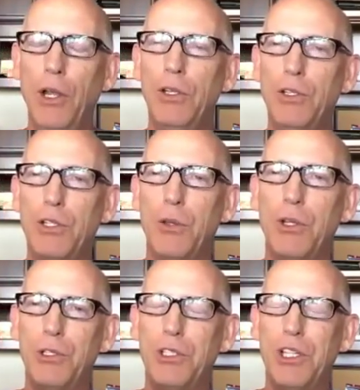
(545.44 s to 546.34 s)
So
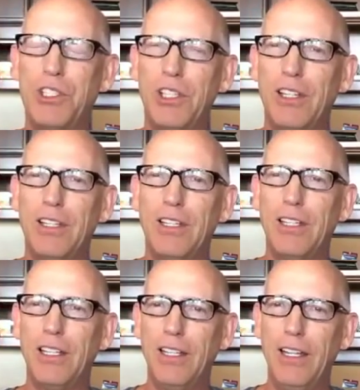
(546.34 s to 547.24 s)
there's this
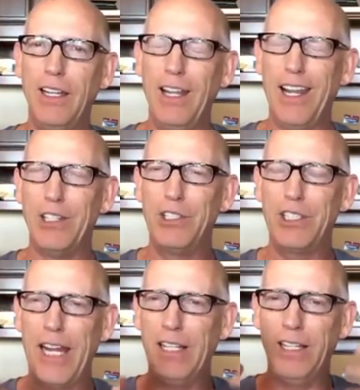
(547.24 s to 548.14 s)

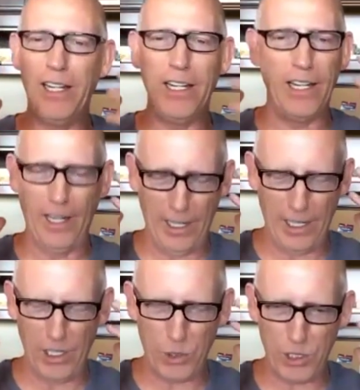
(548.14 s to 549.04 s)
insanely
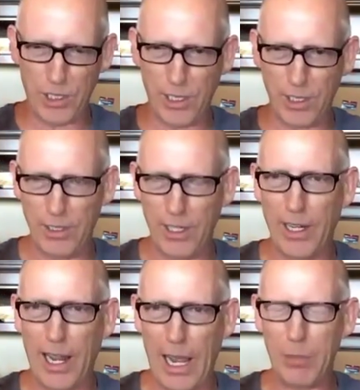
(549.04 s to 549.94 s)
interesting
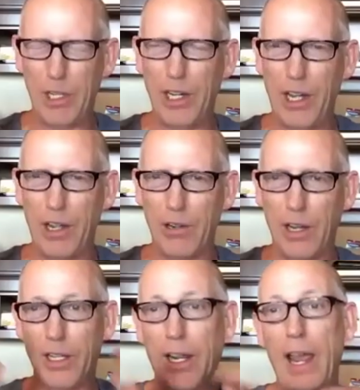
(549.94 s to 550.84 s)
thing happening here.
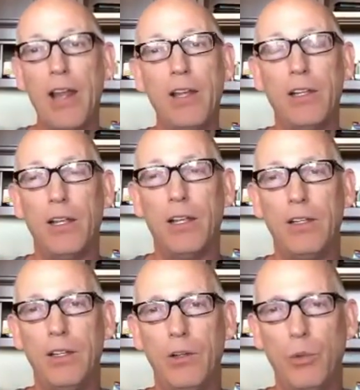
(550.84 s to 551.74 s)
And again,
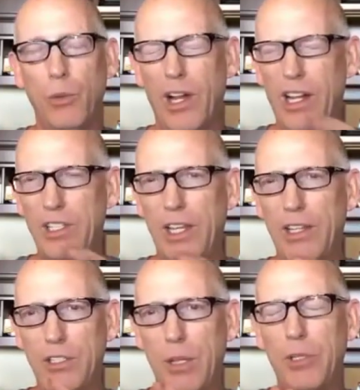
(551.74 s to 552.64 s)
when I say
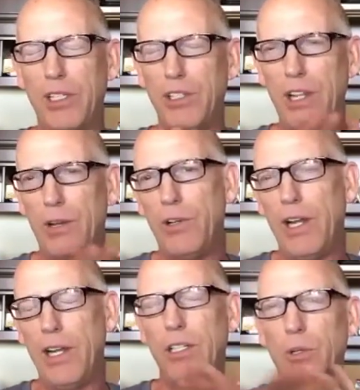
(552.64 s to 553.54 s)
that something is
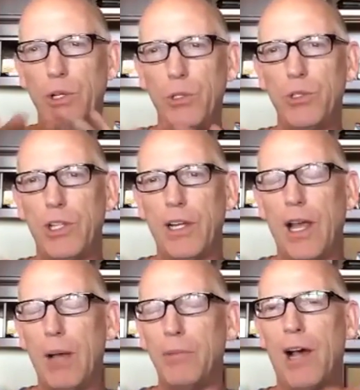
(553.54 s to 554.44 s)
entertaining or interesting,
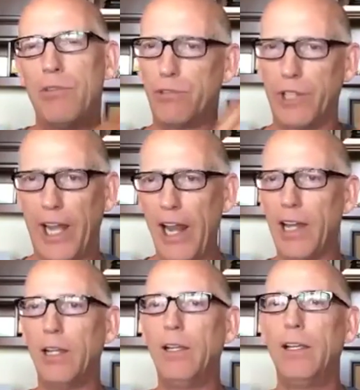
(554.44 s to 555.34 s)
I'm not
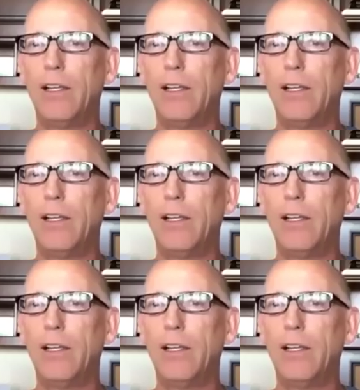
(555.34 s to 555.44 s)
forgetting